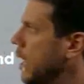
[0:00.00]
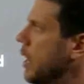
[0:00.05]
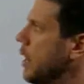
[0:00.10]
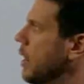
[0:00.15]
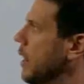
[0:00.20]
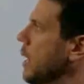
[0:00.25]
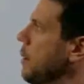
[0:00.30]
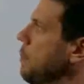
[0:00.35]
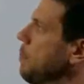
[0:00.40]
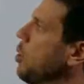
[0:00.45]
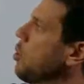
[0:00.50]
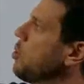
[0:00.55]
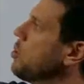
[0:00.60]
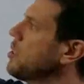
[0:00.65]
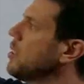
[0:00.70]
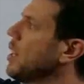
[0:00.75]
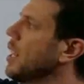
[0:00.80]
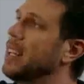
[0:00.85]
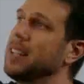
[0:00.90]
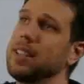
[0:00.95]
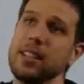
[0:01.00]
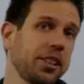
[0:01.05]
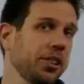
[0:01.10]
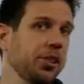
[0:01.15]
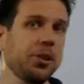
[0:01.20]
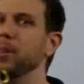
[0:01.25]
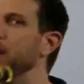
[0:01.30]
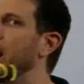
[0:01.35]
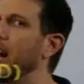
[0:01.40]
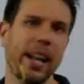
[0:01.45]
They most likely
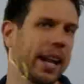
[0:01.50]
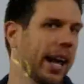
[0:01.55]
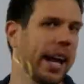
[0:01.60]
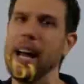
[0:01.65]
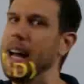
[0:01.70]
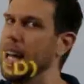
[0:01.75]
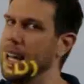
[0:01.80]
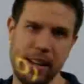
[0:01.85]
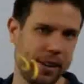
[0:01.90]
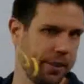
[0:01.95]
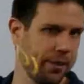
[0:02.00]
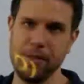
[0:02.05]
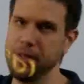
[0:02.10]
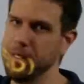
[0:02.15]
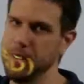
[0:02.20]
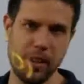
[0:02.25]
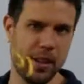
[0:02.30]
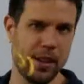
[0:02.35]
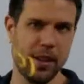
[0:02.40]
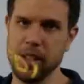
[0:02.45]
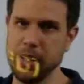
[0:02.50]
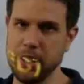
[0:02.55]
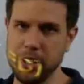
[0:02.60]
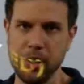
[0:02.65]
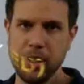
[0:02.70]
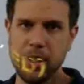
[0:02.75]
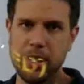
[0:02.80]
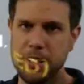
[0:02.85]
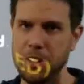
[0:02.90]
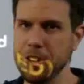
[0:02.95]
do not have the
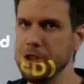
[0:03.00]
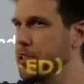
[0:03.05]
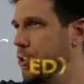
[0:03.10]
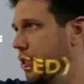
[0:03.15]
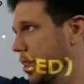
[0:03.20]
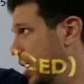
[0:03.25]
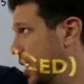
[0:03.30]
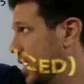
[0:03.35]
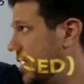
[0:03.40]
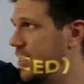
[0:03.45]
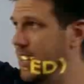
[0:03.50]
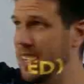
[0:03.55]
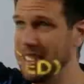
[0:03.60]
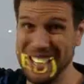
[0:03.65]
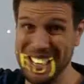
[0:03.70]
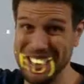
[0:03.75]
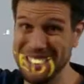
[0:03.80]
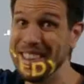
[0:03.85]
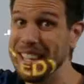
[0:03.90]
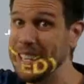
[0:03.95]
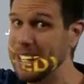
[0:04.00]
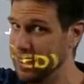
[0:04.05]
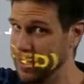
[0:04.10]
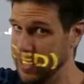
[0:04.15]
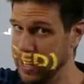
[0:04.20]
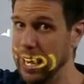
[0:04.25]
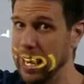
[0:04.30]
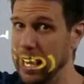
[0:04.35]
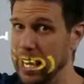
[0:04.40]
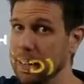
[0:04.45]
good insurance that they think
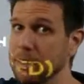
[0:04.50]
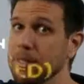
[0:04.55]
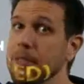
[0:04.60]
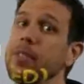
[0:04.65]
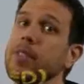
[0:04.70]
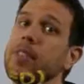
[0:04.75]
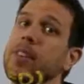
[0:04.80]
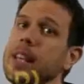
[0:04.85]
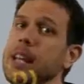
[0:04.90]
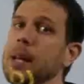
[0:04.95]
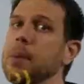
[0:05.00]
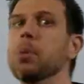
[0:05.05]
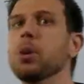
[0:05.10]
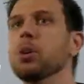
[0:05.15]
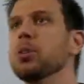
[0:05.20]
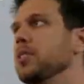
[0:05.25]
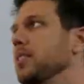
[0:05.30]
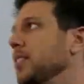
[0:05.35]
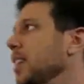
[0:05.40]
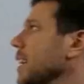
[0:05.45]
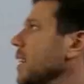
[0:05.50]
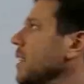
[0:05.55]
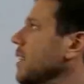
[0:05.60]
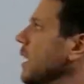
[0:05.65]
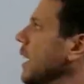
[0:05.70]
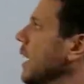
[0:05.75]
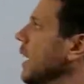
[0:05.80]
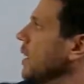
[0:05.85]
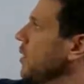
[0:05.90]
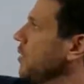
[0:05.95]
they have. They most
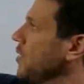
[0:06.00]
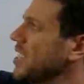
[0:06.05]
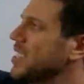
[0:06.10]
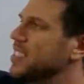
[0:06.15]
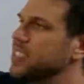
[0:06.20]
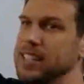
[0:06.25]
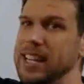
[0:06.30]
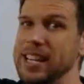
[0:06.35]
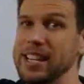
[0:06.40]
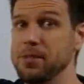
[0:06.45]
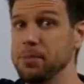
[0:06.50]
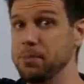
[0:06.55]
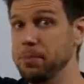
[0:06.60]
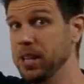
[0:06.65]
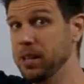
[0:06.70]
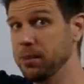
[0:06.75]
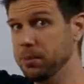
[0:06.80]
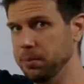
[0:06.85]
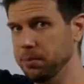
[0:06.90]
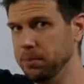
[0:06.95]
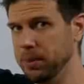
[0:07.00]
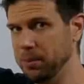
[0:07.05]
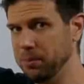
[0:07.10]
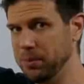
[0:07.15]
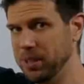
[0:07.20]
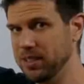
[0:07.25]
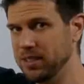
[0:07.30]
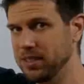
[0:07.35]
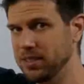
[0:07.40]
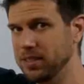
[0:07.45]
likely have the state minimum
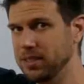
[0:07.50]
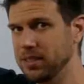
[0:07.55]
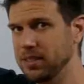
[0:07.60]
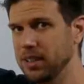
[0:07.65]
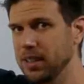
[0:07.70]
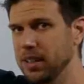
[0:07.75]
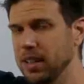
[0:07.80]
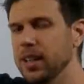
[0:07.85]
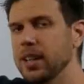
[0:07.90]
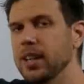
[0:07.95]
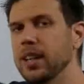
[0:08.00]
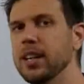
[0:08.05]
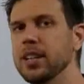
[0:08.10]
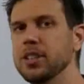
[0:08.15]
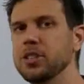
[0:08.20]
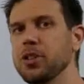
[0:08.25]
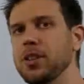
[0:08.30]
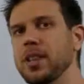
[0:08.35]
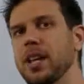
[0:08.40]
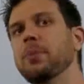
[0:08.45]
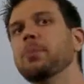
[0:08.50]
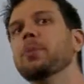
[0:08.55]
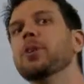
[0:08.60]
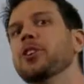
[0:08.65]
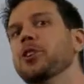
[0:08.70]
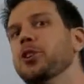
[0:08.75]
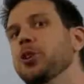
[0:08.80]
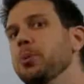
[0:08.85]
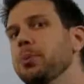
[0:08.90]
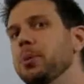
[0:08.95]
limits. So then
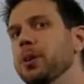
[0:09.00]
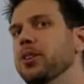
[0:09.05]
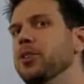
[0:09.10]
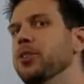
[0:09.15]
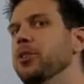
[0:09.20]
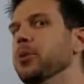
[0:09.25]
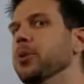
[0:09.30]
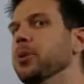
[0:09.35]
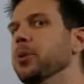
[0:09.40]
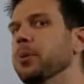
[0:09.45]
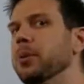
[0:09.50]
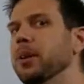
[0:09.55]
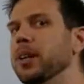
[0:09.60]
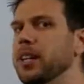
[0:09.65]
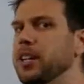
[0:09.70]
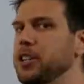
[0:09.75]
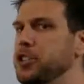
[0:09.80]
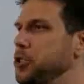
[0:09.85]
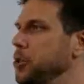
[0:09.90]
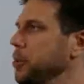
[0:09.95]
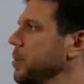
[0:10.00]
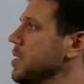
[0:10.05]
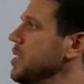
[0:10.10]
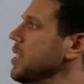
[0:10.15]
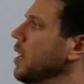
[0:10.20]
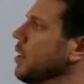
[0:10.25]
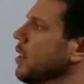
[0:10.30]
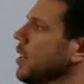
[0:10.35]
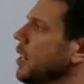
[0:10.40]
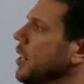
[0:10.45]
what you would do is you would tell the